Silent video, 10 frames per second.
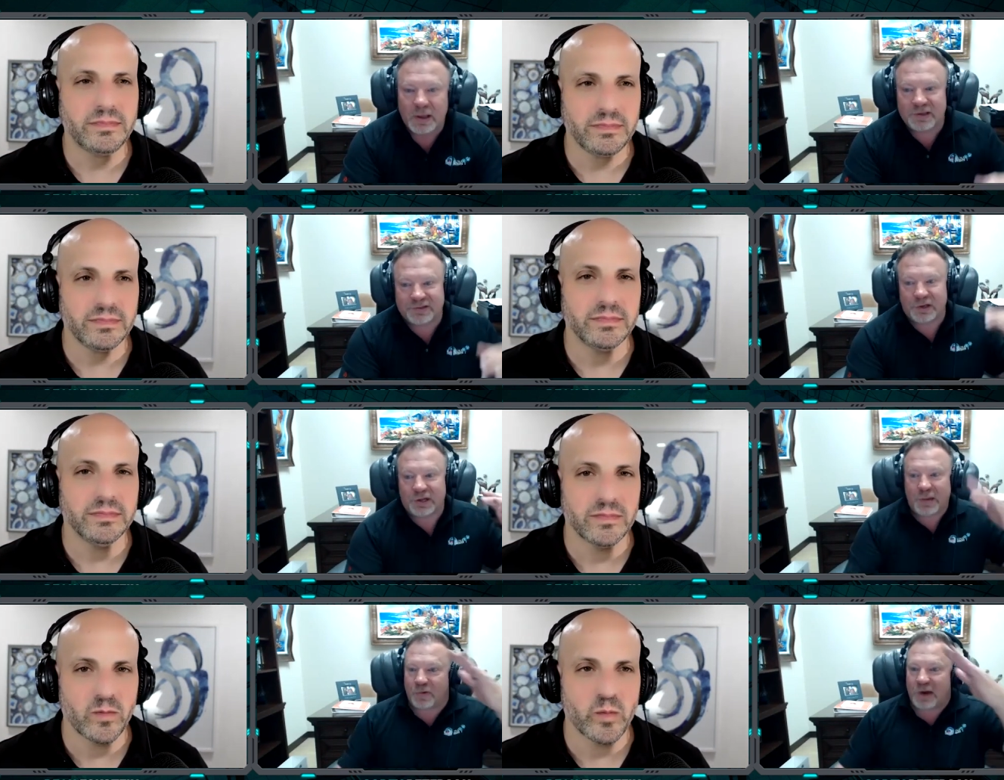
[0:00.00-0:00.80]
Speaker 1: Is it going
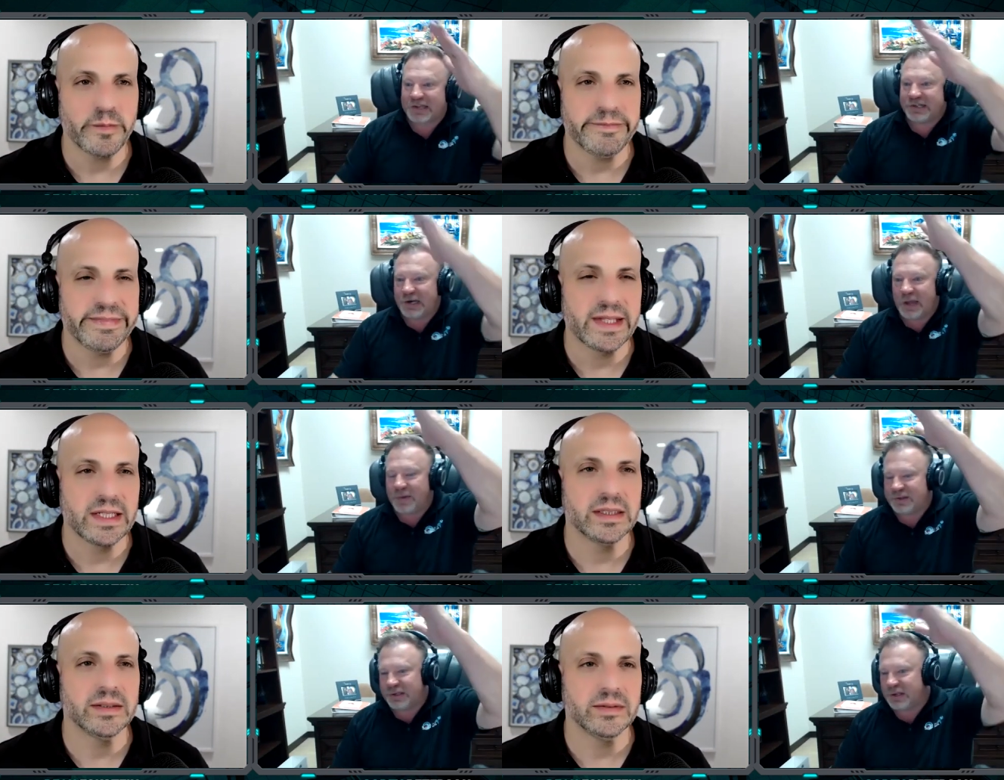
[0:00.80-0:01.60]
to keep ratcheting
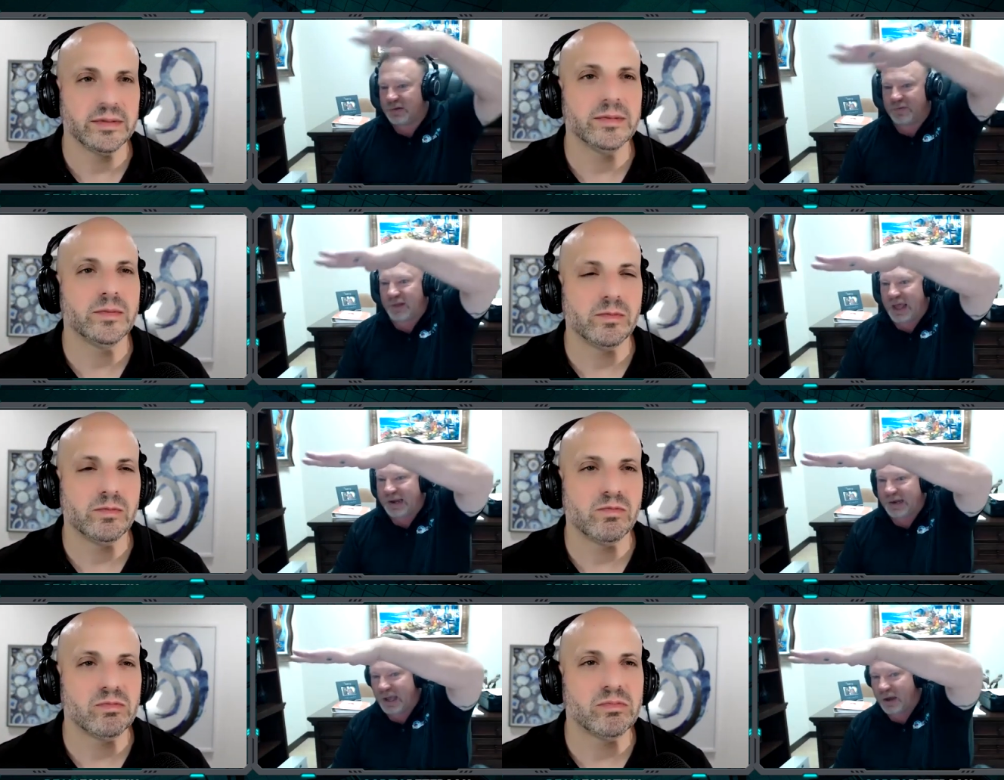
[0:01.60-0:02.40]
up? Is it going to
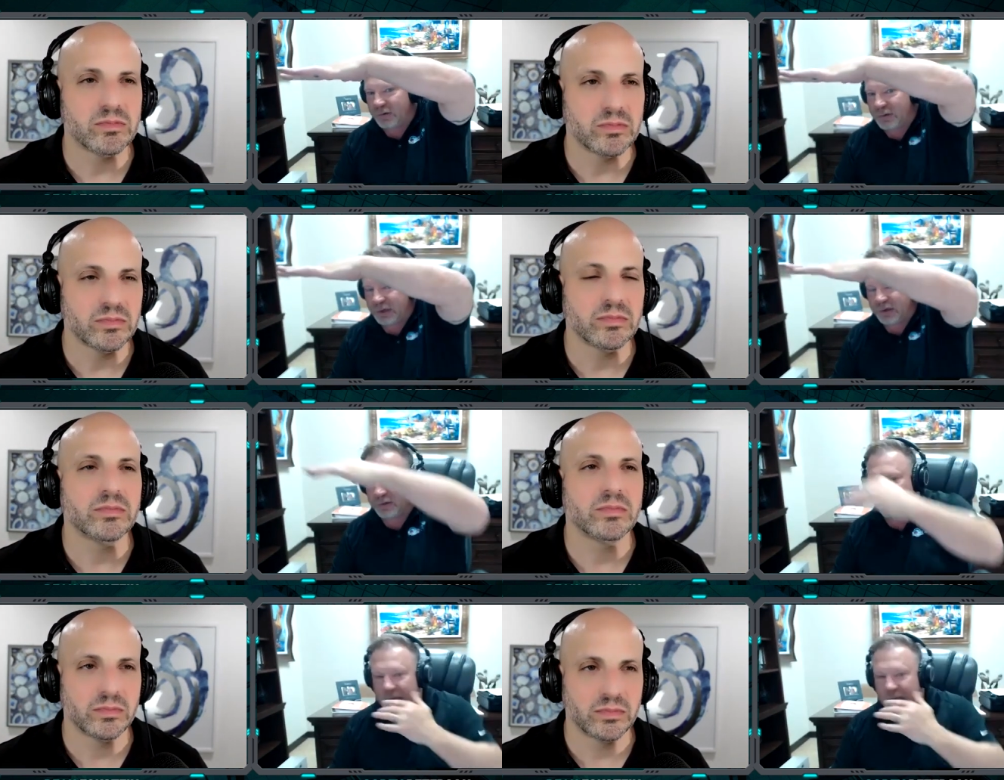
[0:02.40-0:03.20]
flatten out? You
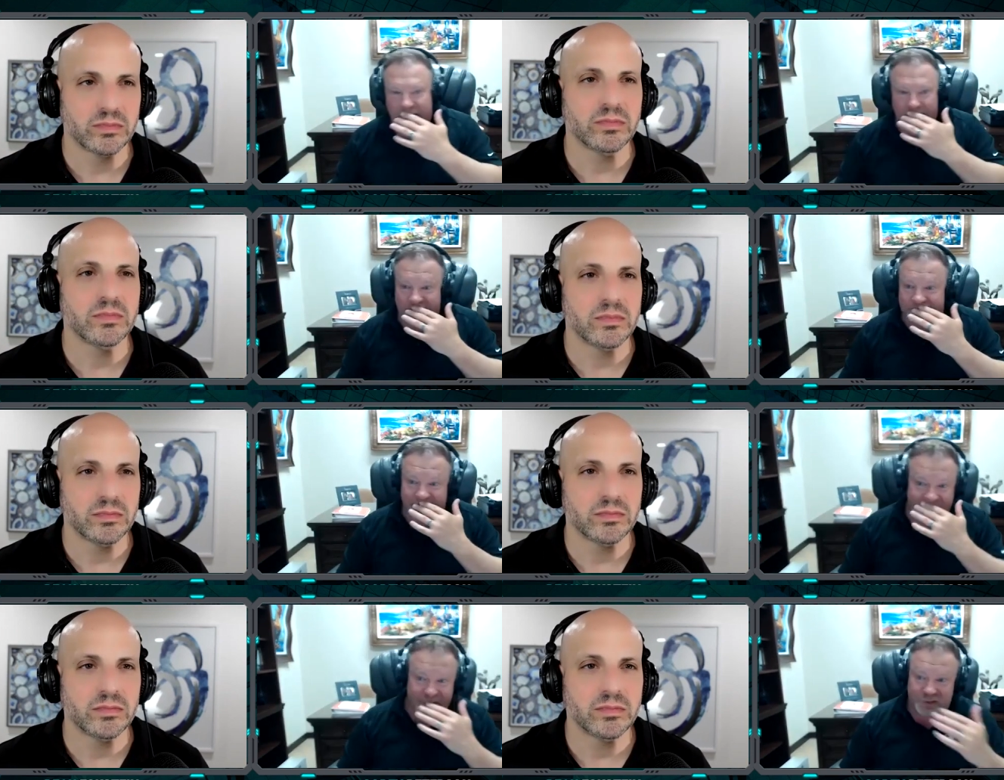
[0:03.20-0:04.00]
know, like these
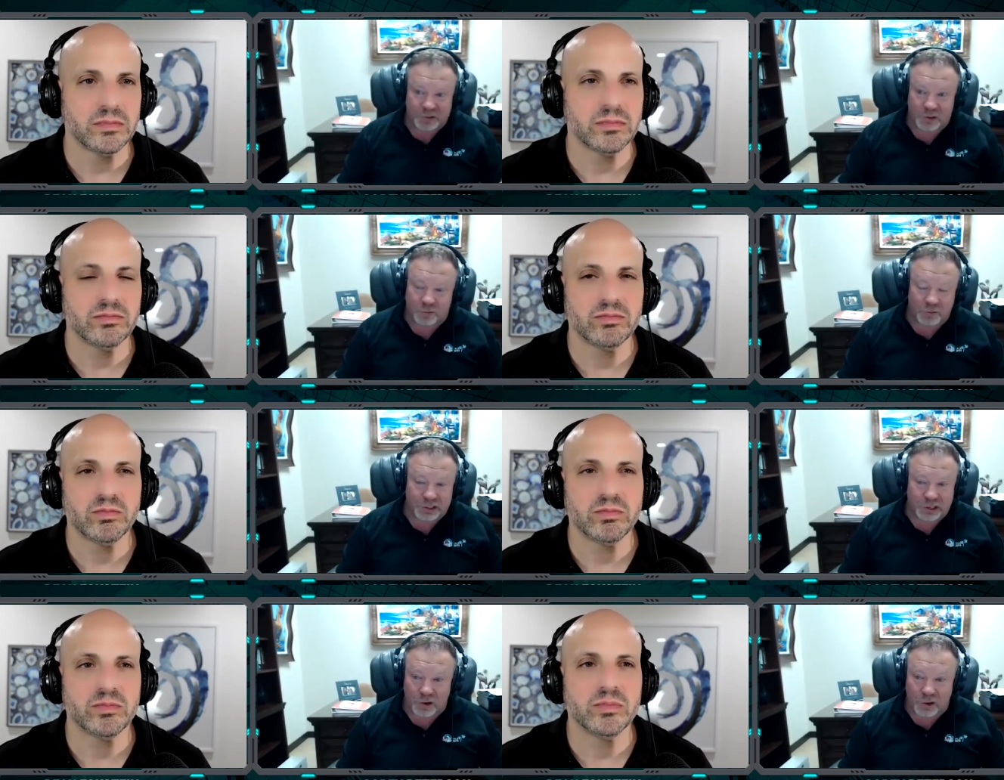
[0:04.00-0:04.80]
are the things we don't really
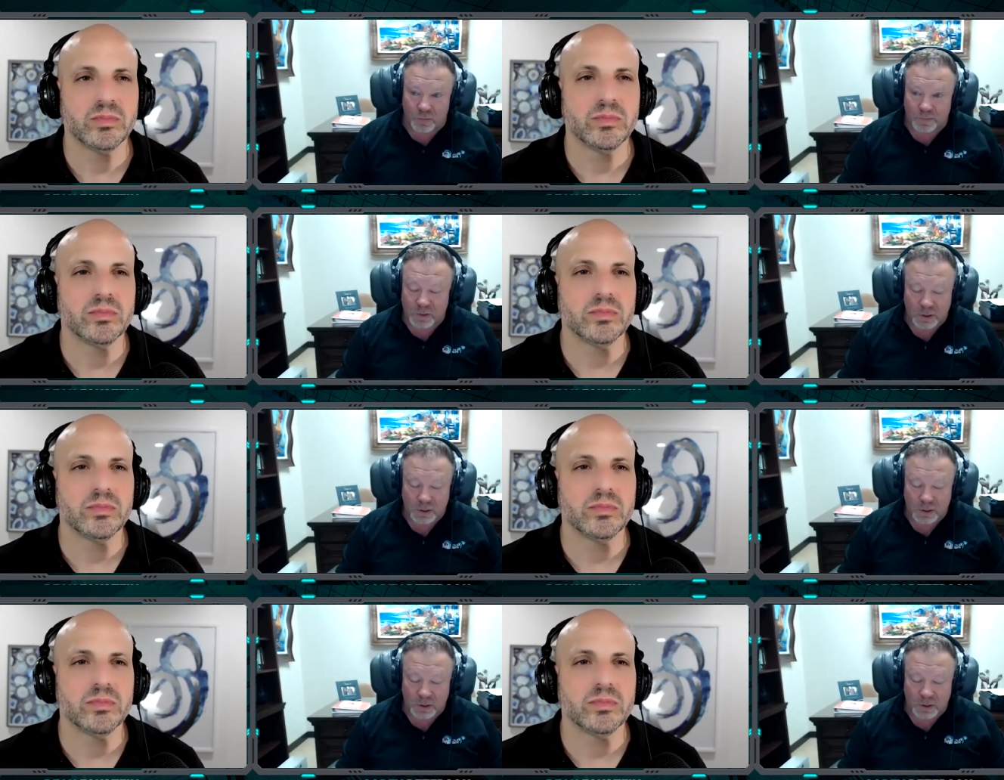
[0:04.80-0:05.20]
know.